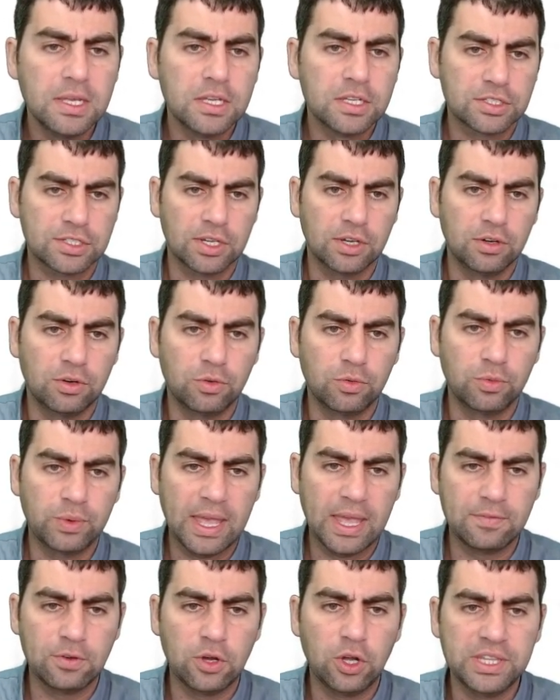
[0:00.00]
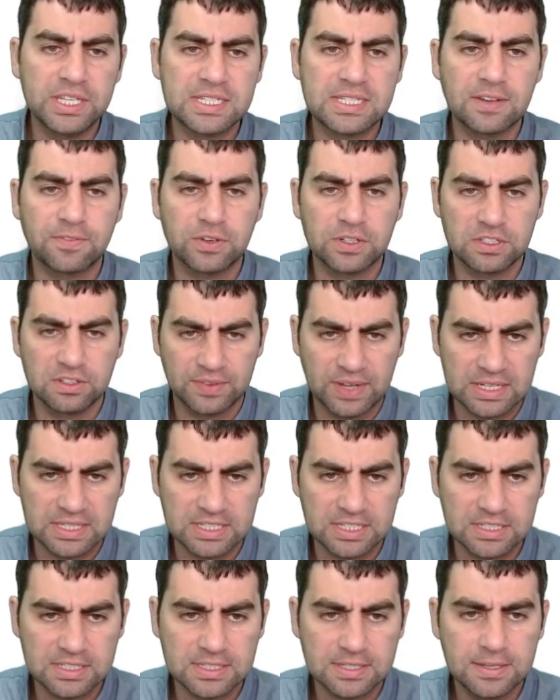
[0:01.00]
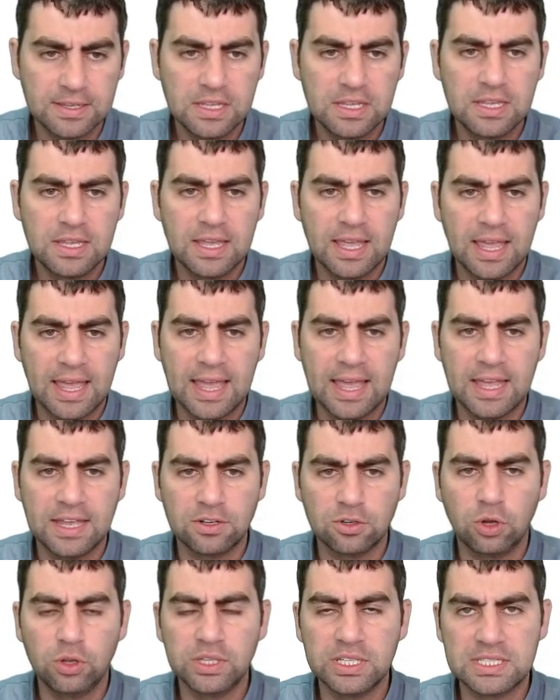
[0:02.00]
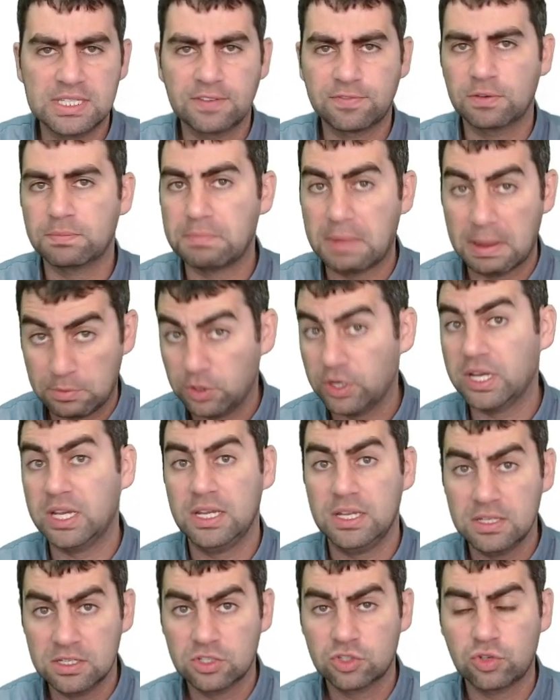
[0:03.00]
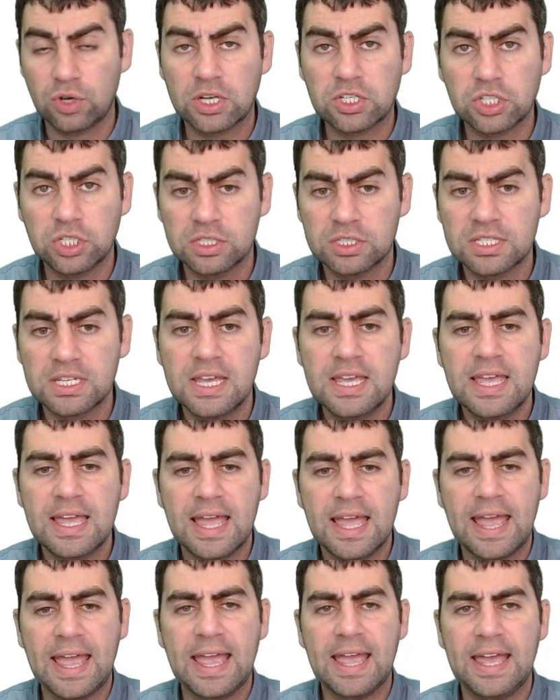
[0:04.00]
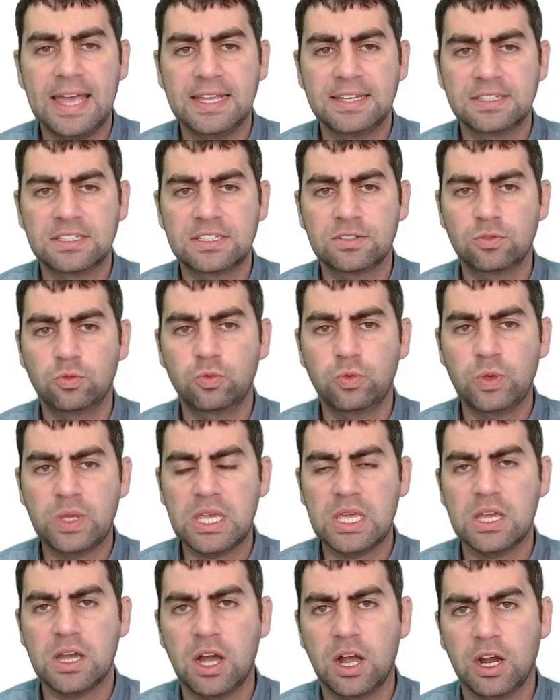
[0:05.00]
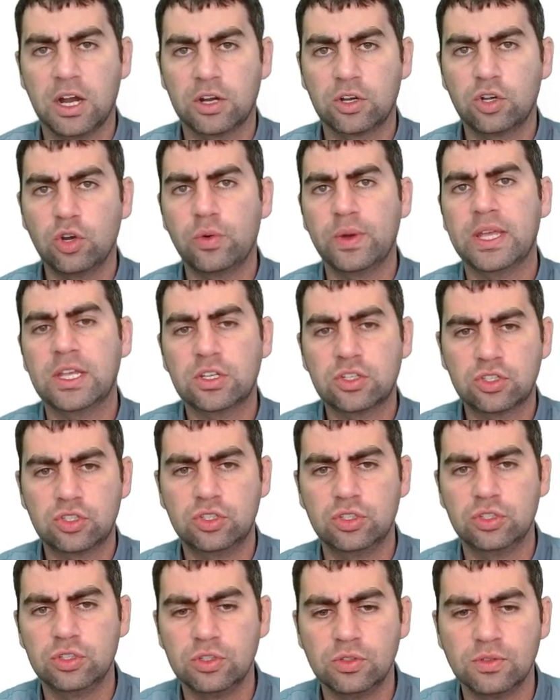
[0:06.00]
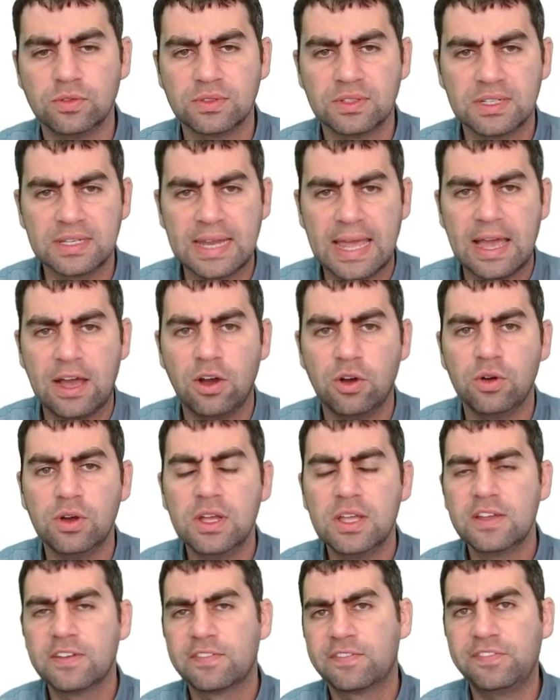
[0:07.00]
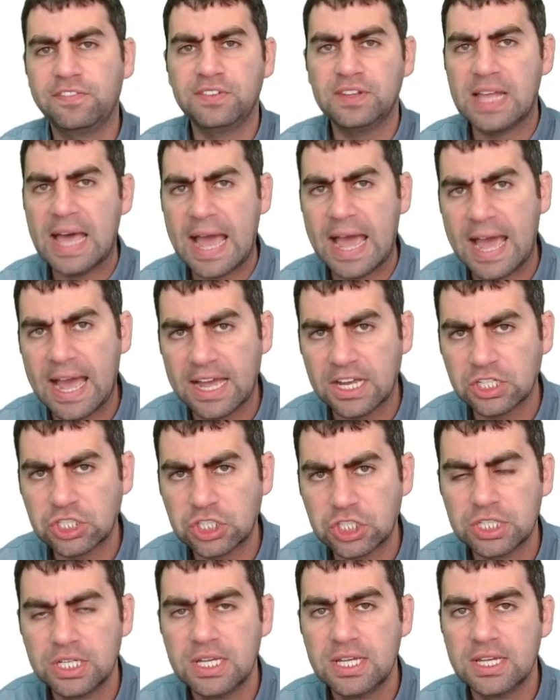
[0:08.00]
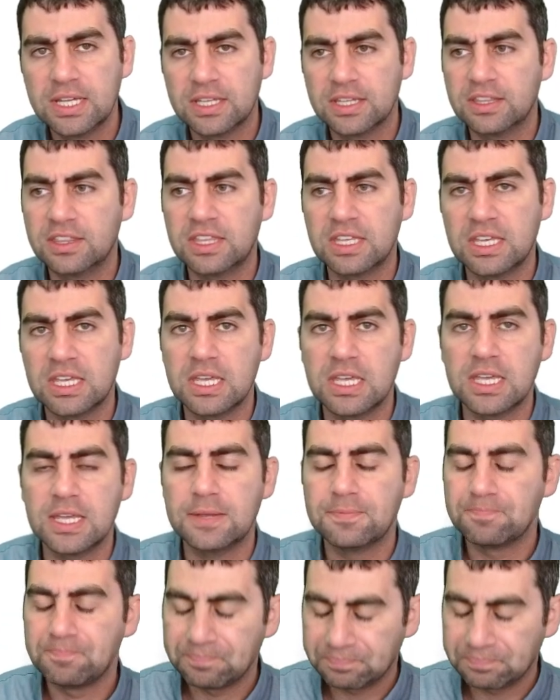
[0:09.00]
So we have all these different devices and all these different memory structures, and we are going to now flash the